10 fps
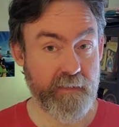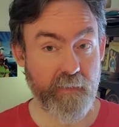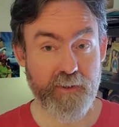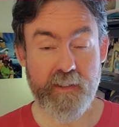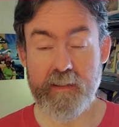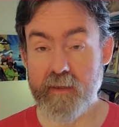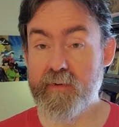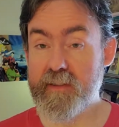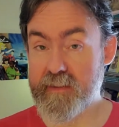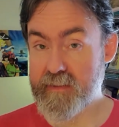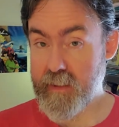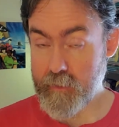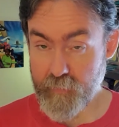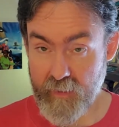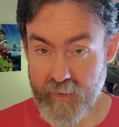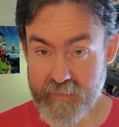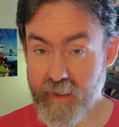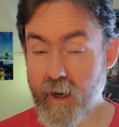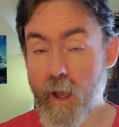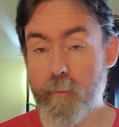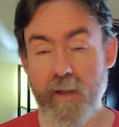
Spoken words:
as much as I love it, does take up a lot of time,